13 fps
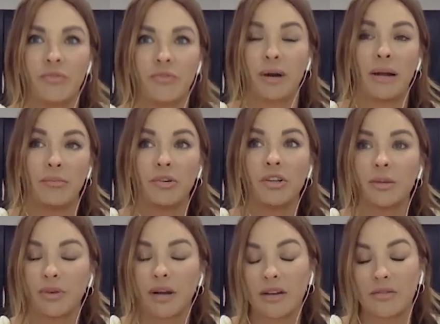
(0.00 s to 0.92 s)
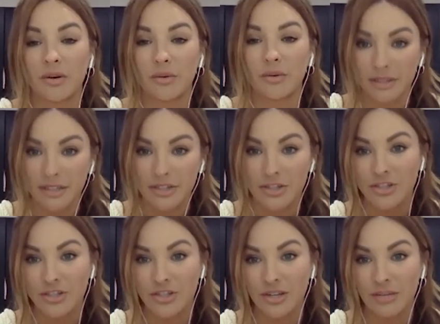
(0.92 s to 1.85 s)
I'm really proud of our
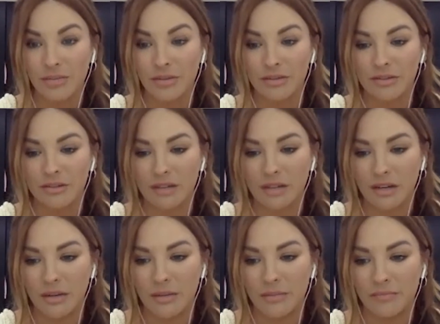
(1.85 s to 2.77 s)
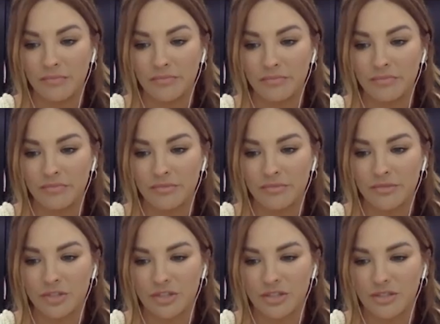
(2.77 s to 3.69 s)
relationship and um,
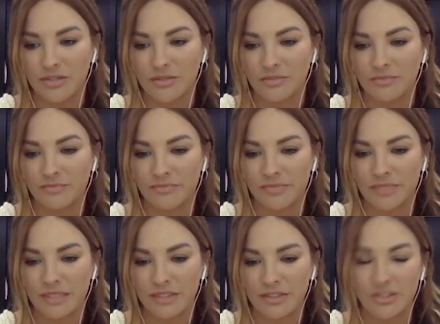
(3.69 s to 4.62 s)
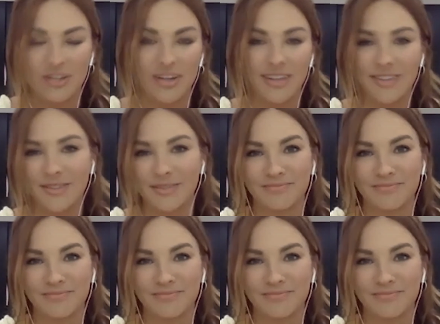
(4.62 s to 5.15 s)
just she's awesome.